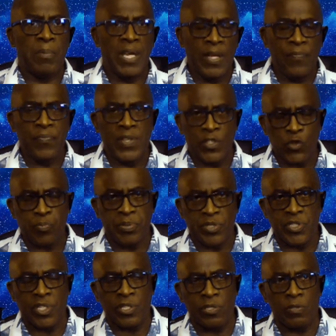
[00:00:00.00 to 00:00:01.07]
in this
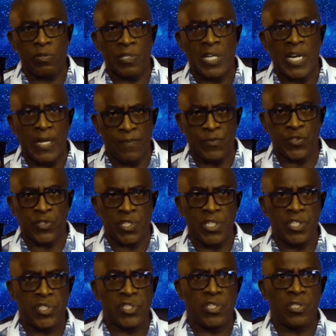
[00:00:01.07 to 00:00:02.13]
particular
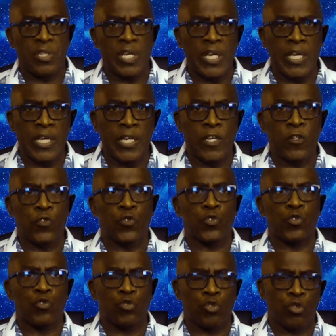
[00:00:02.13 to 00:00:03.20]
conversation is